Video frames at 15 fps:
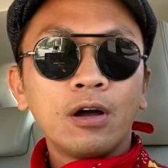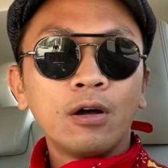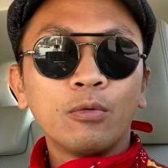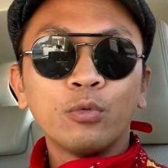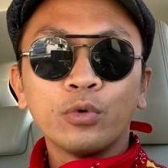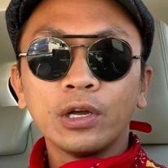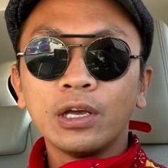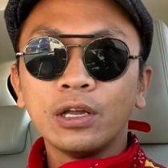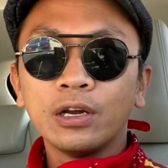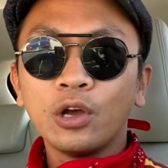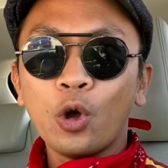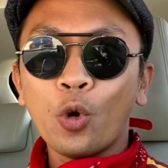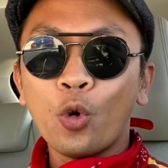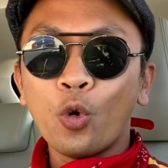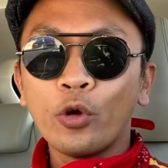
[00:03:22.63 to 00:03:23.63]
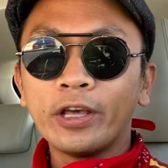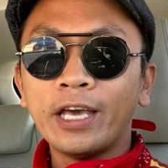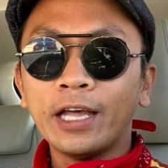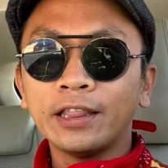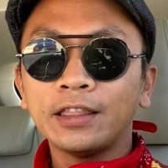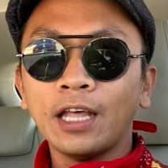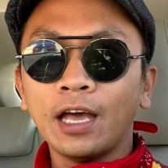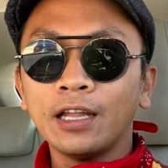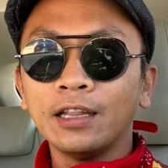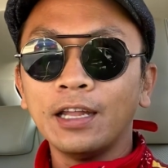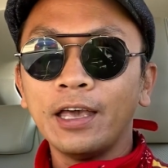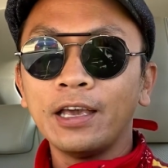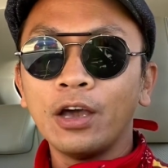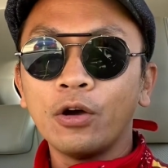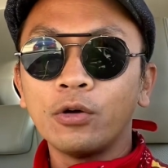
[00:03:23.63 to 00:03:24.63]
we're gonna go get that
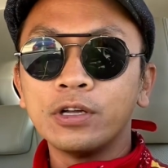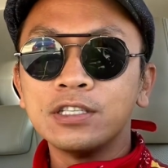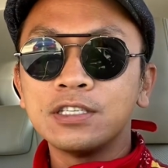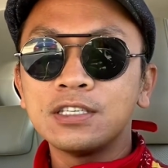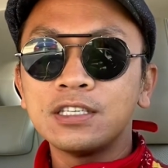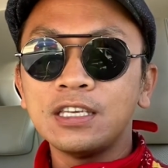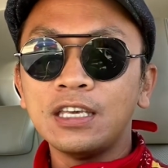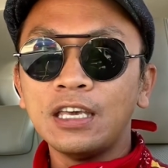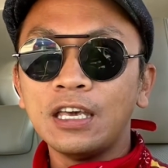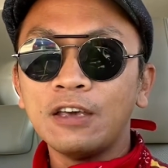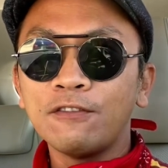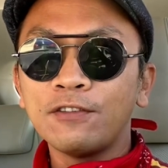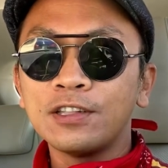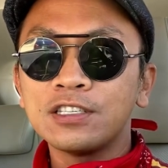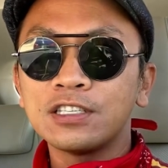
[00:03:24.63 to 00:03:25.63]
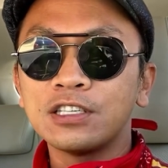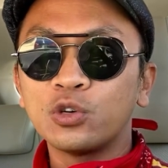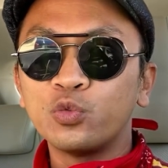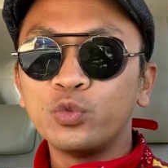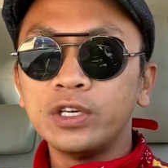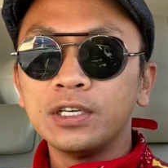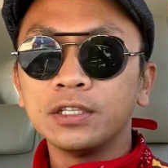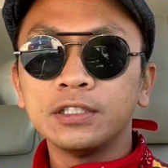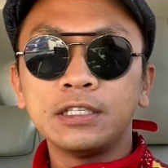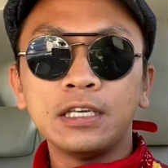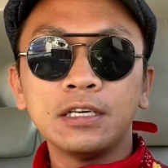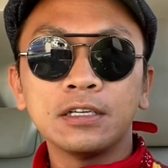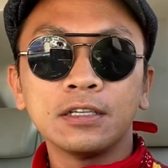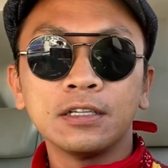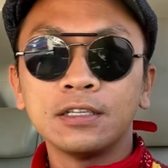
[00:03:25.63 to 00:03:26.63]
Lego and see if it's the real
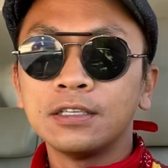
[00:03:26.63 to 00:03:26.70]
deal.